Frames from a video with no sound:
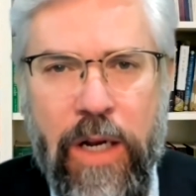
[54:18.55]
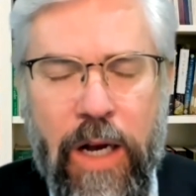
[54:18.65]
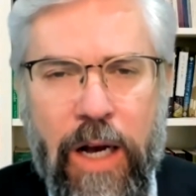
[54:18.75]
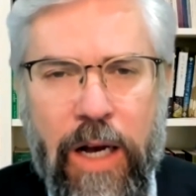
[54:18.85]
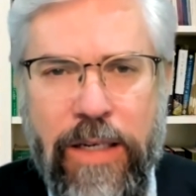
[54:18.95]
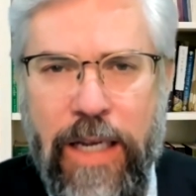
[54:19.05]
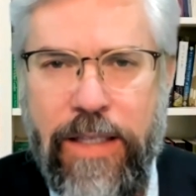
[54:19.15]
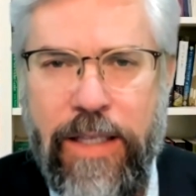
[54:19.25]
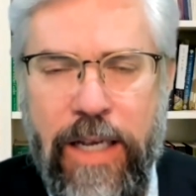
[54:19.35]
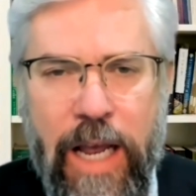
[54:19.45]
Uh, yet
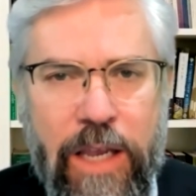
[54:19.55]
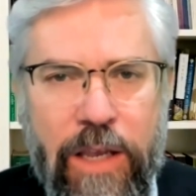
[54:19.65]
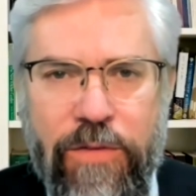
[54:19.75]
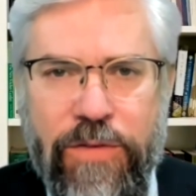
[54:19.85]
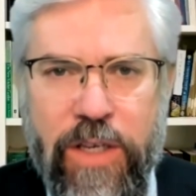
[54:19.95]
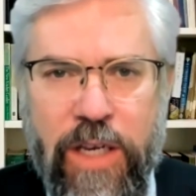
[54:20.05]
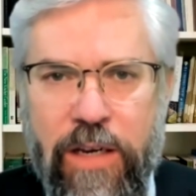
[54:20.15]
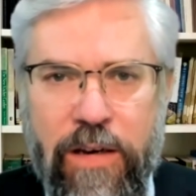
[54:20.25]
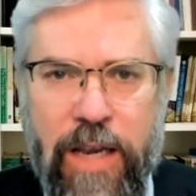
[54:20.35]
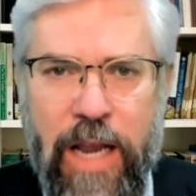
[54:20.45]
today, you've
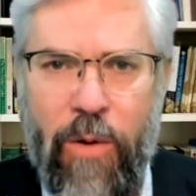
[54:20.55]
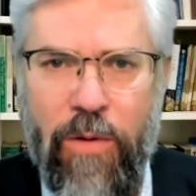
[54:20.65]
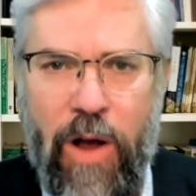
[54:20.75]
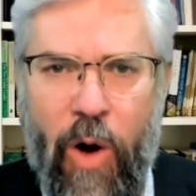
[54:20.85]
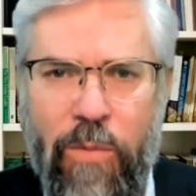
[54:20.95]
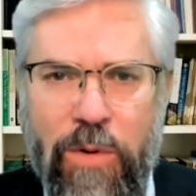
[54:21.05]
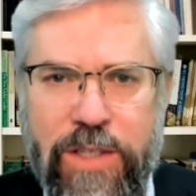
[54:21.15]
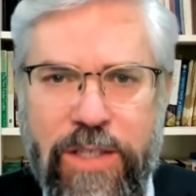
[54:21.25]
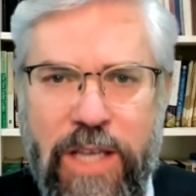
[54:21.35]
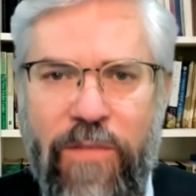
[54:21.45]
seen now over
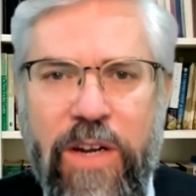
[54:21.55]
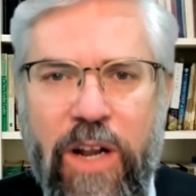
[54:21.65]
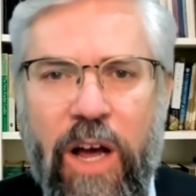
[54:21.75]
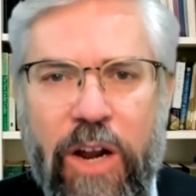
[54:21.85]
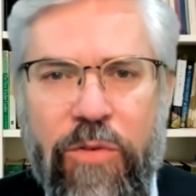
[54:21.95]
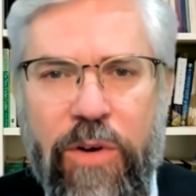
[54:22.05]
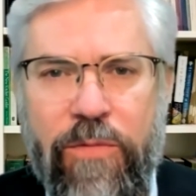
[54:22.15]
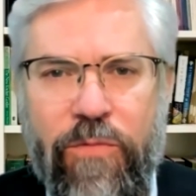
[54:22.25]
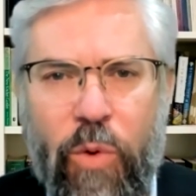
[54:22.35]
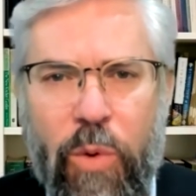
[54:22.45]

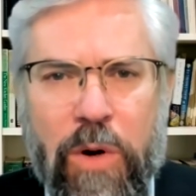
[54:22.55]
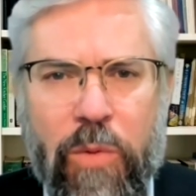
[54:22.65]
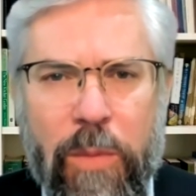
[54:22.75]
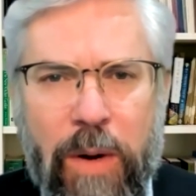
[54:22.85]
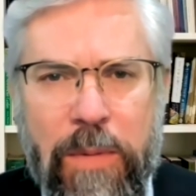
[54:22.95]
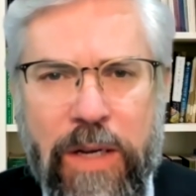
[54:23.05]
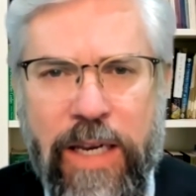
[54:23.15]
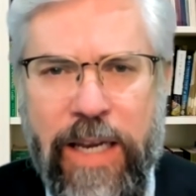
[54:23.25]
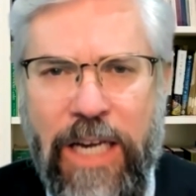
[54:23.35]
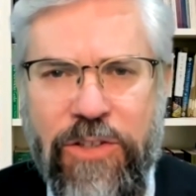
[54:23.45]
700 former Republican
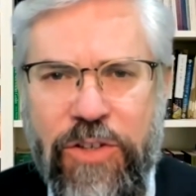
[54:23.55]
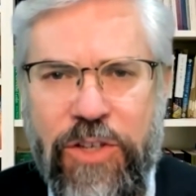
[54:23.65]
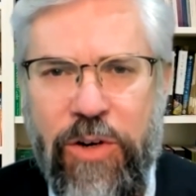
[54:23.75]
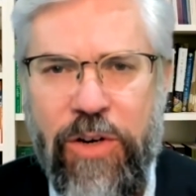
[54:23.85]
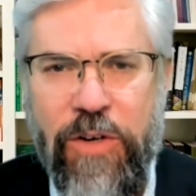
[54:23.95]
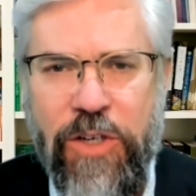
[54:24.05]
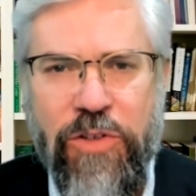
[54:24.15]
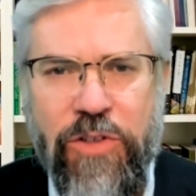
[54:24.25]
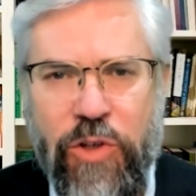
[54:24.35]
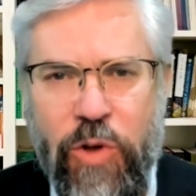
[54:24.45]
national security
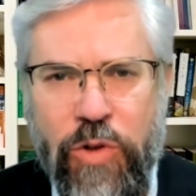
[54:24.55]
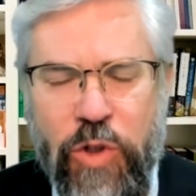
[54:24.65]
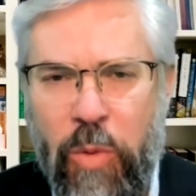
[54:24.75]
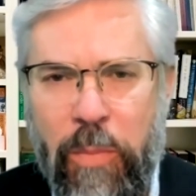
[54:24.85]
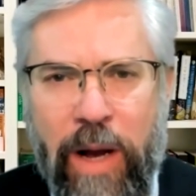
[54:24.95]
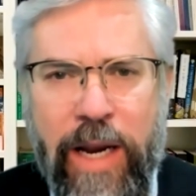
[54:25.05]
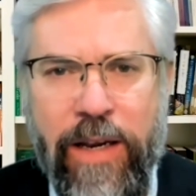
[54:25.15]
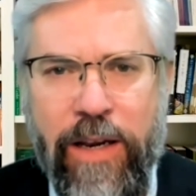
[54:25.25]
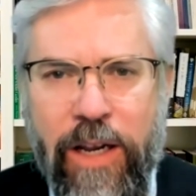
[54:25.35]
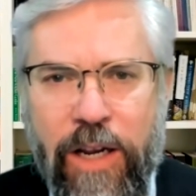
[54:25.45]
officials endorse Joe
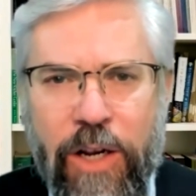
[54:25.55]
Biden.